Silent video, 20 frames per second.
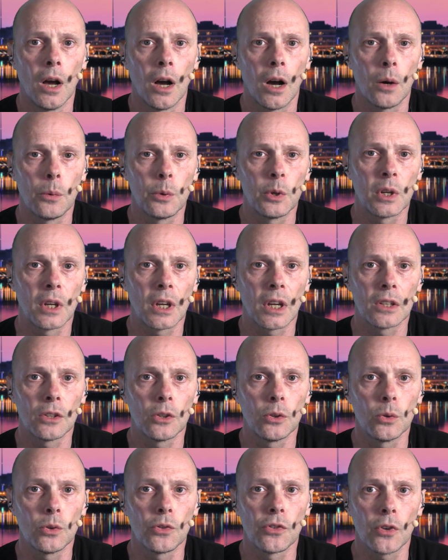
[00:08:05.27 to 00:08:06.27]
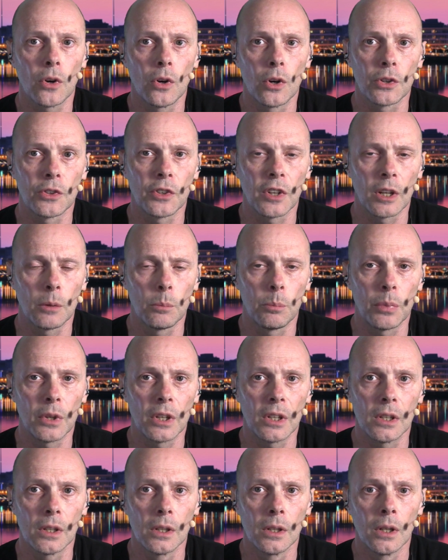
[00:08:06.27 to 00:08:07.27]
how you can use
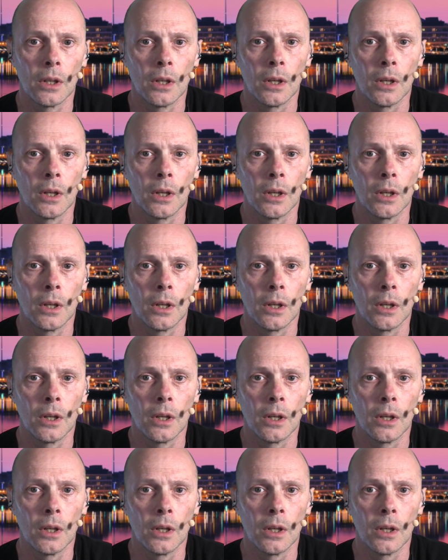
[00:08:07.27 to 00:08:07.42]
RTMP.